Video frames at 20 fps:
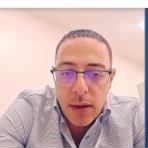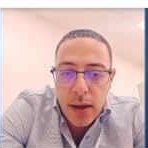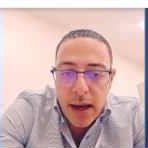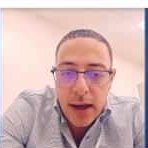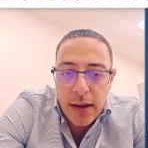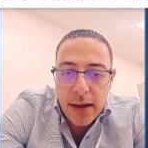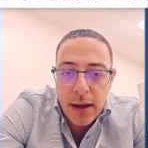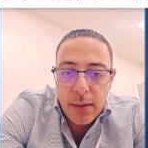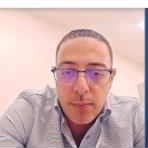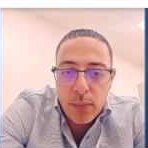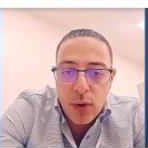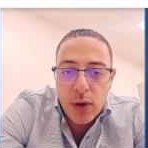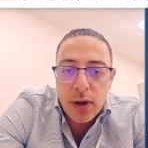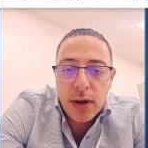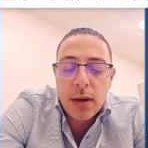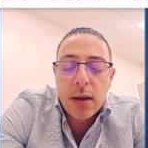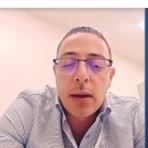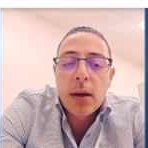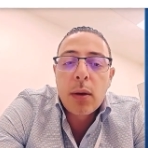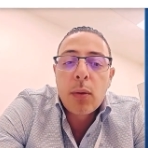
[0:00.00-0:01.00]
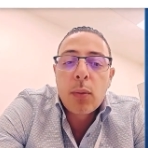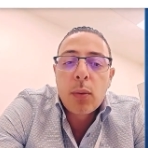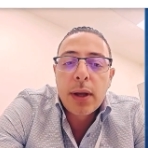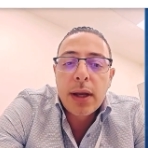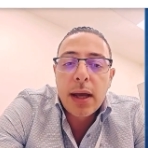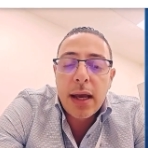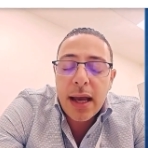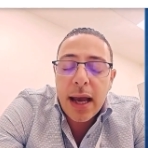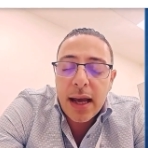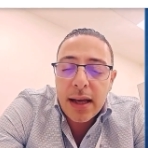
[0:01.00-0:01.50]
At that point, we
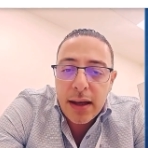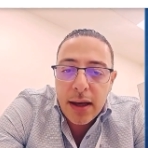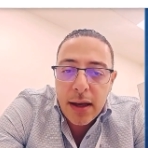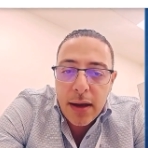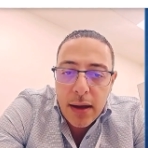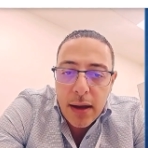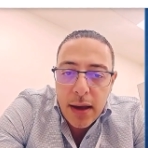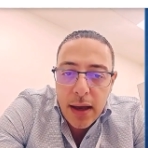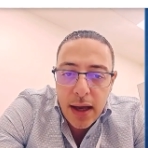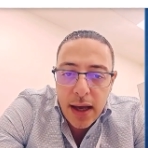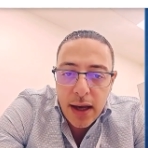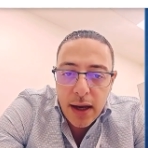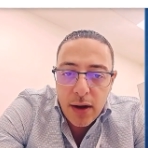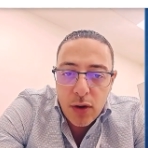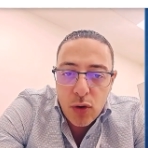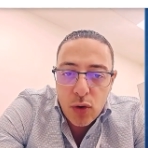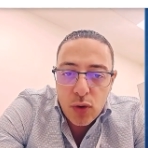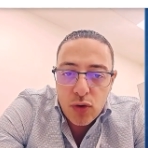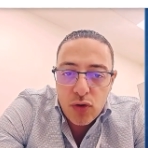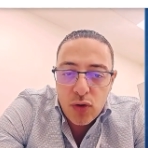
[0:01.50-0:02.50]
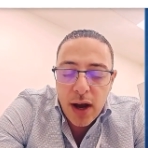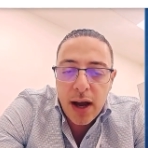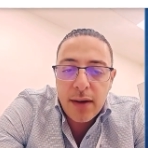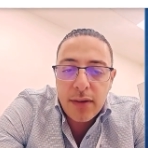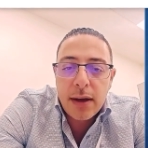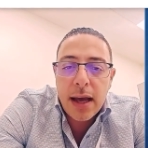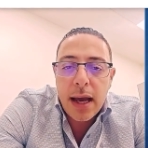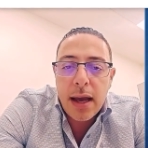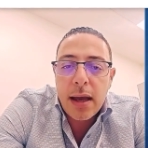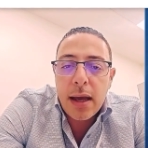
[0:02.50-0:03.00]
collect it and go to have
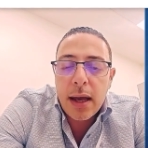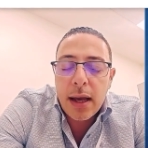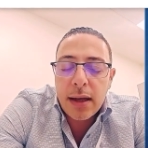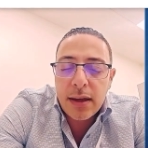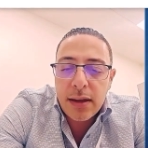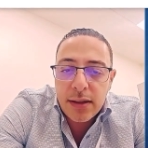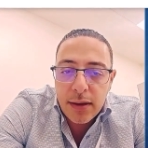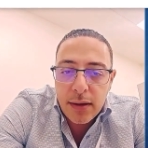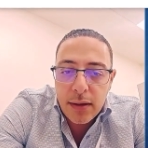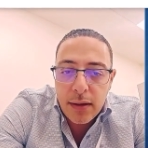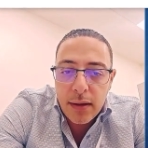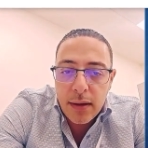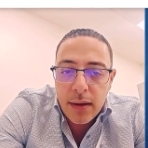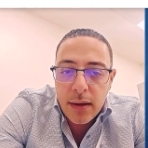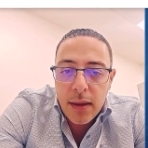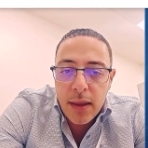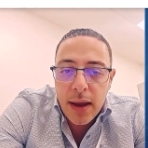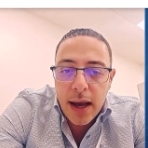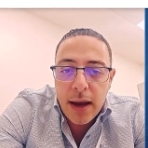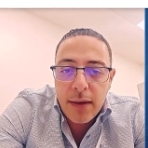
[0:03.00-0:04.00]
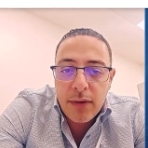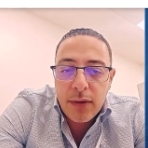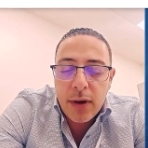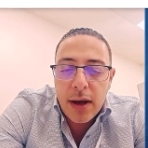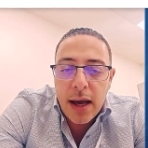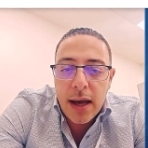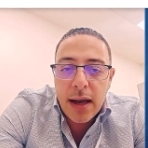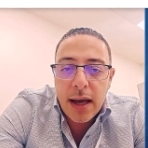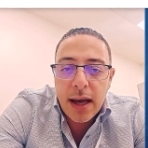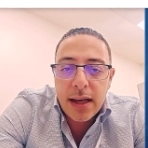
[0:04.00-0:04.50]
it analyzed. After
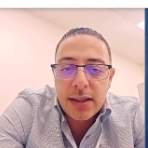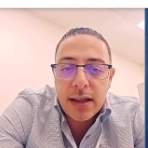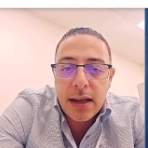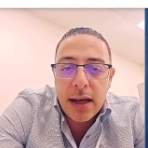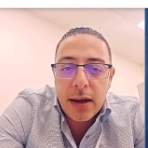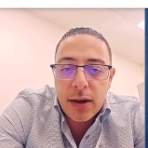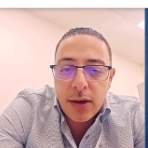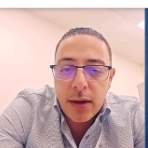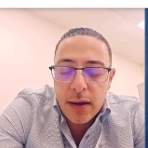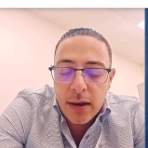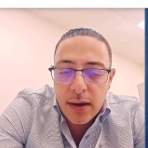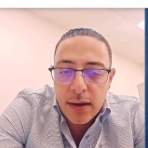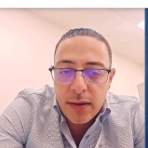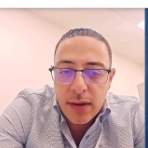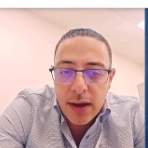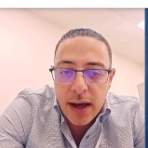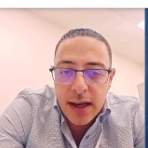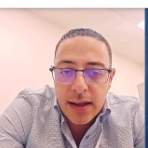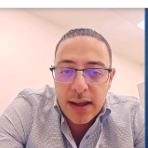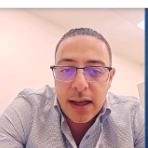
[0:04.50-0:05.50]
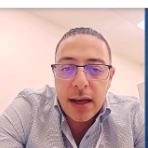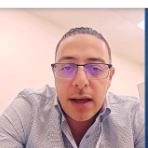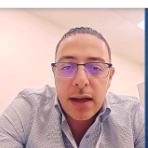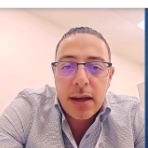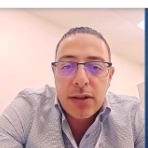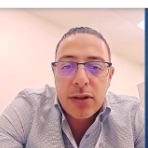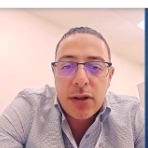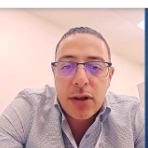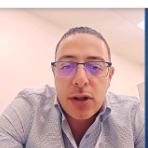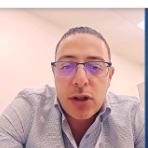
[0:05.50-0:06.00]
analyzing it, the idea
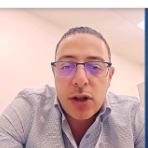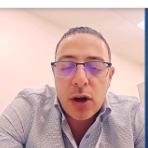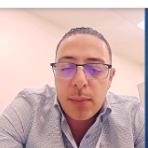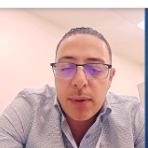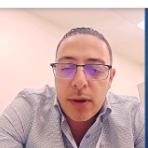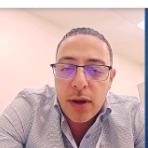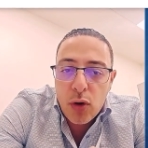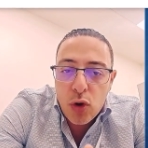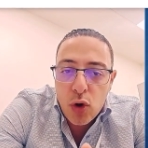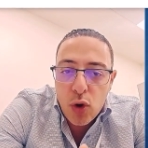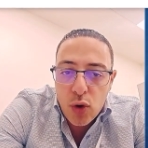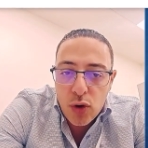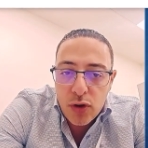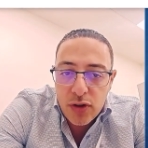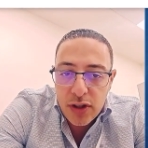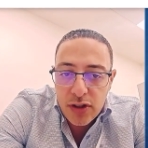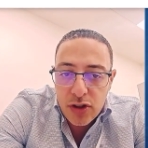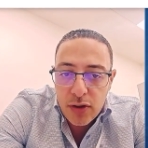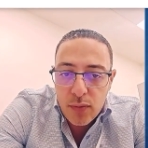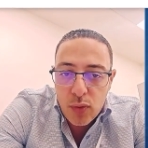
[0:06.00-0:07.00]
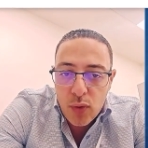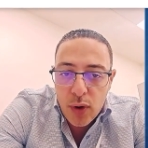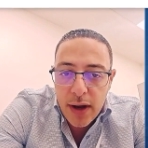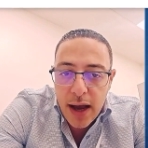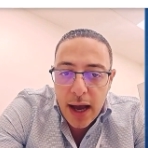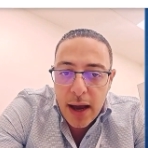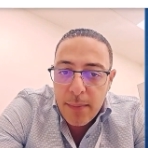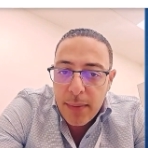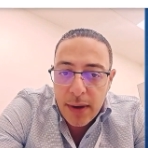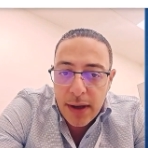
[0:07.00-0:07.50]
is to determine the causes of what
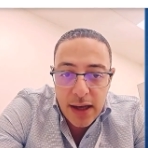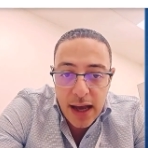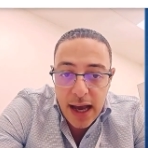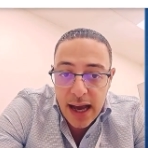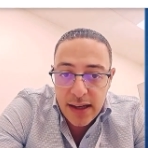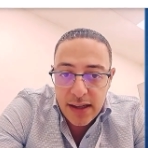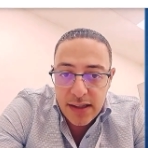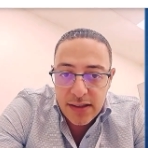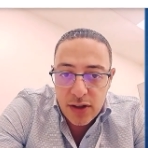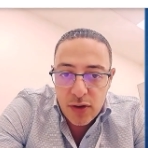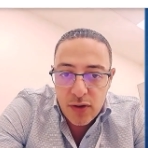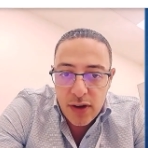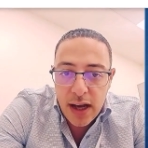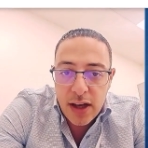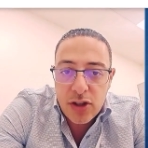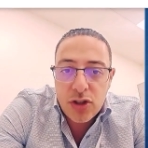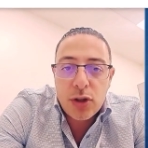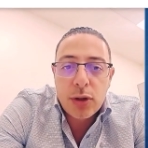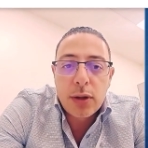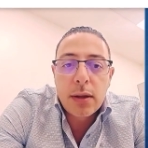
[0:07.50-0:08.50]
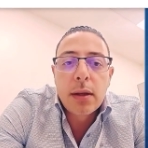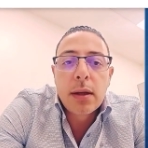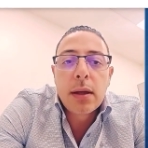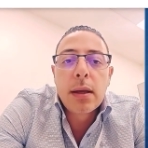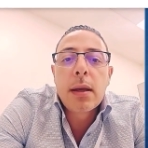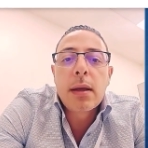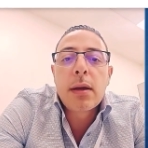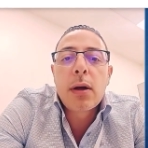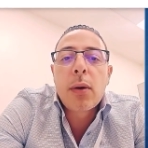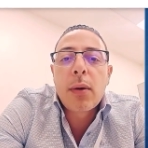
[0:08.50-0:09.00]
happened and its location,
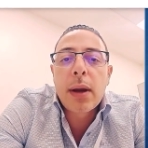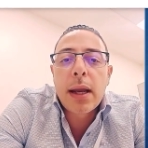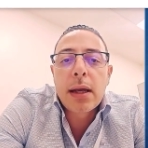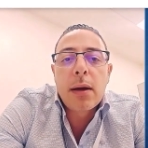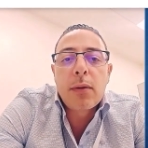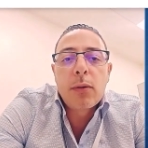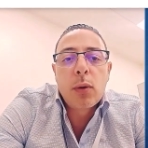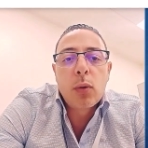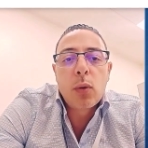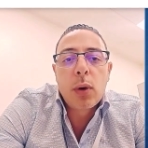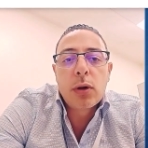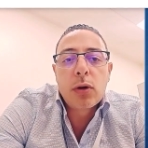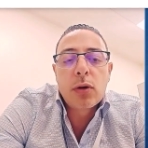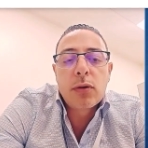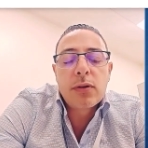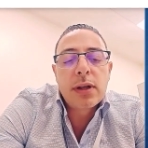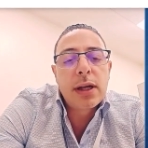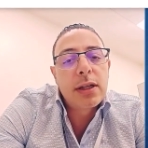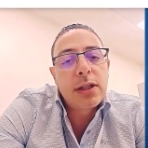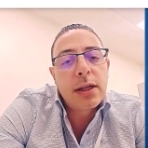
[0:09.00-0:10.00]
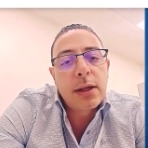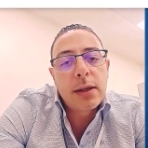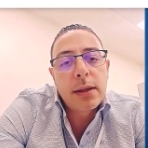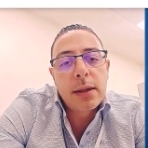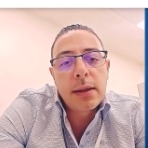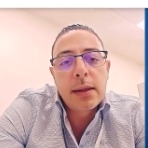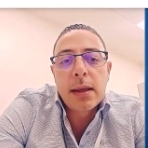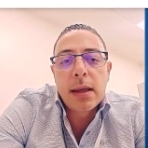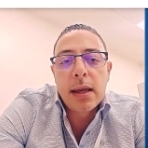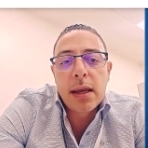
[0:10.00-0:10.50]
so that if we want to fix it,
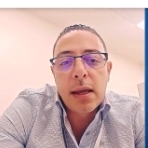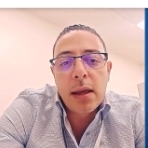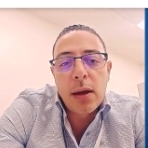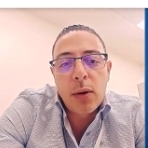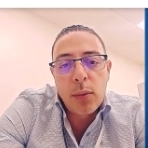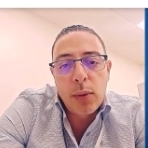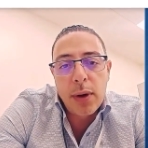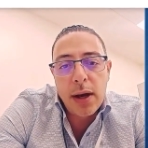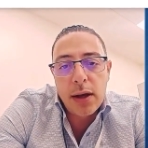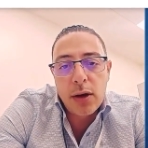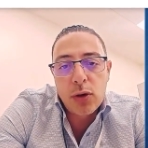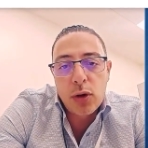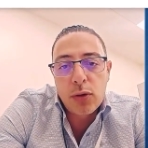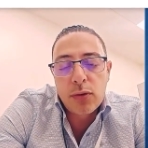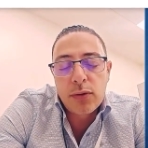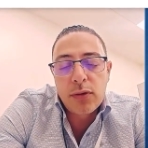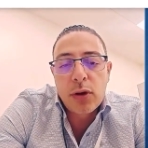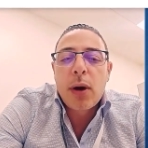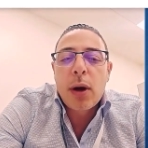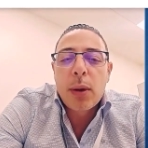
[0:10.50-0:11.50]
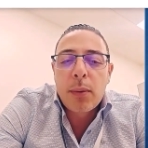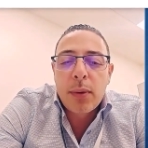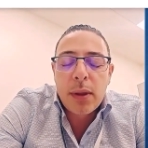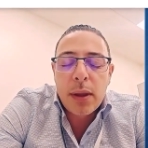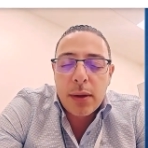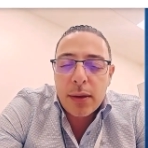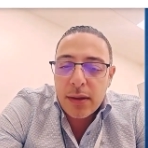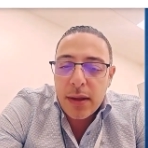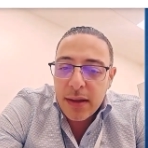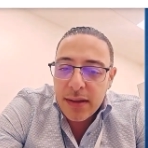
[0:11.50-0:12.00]
we can confirm
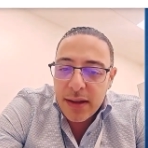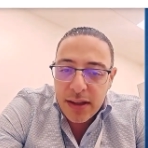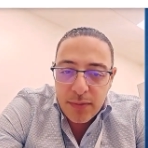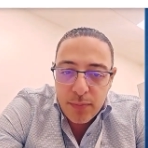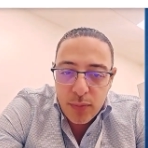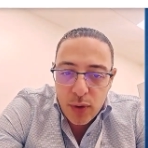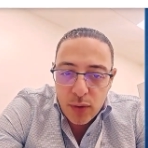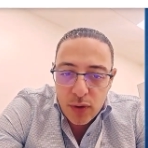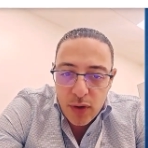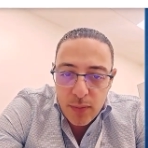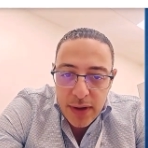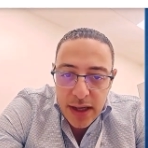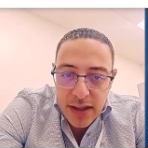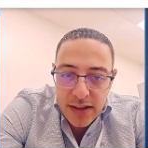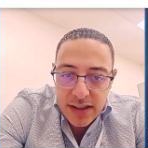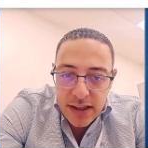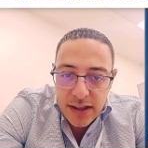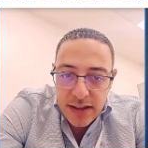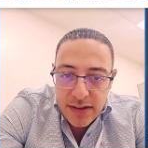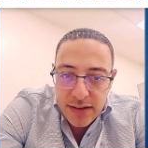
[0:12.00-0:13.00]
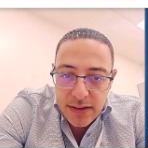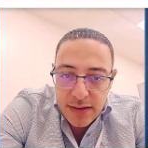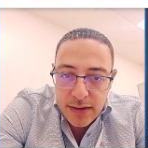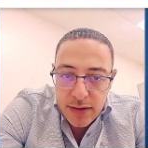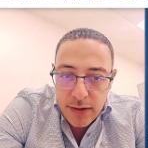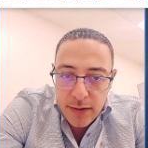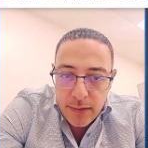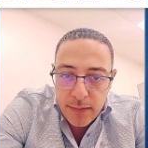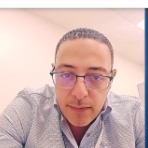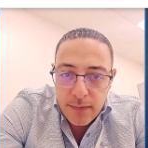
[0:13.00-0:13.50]
that this problem
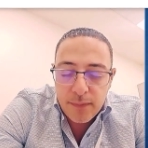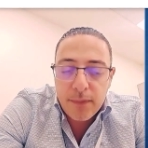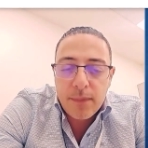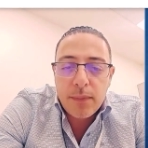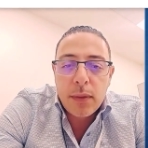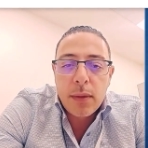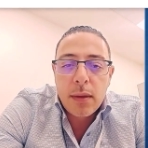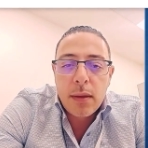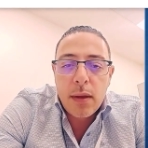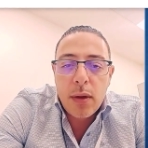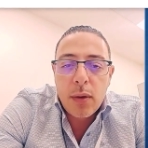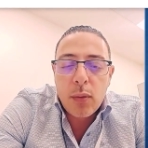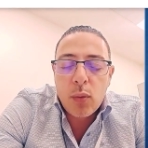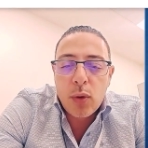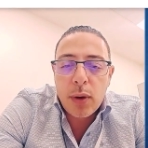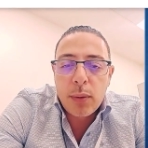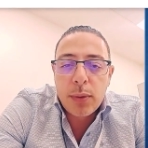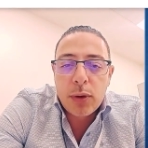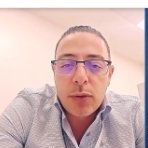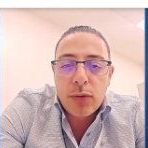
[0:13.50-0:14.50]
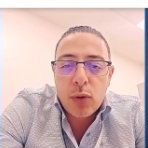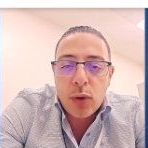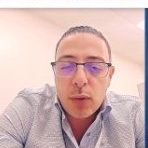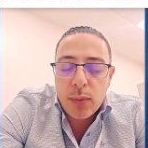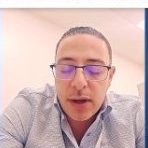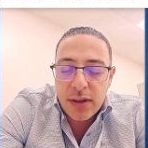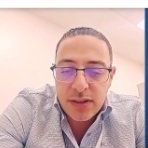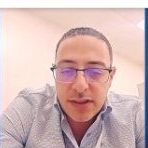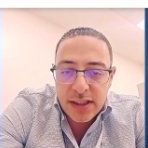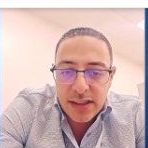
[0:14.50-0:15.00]
exists. We perform
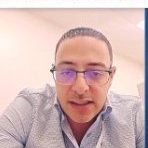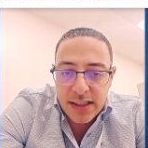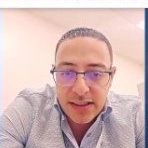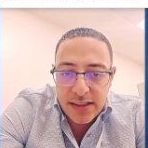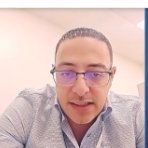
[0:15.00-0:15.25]
a CT